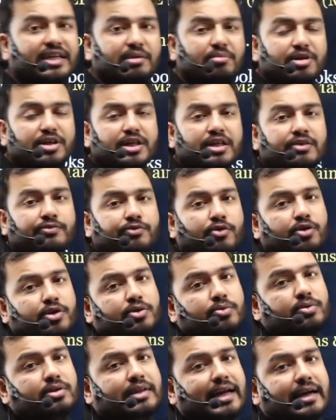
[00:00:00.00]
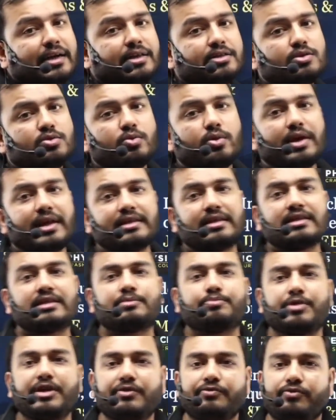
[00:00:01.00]
material for you that is known as
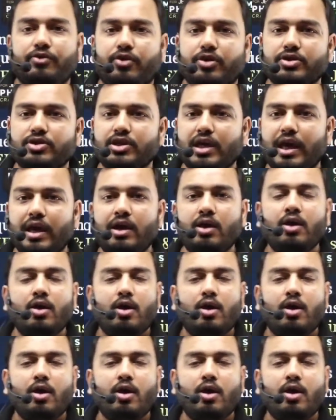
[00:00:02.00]
Sprint for JEE.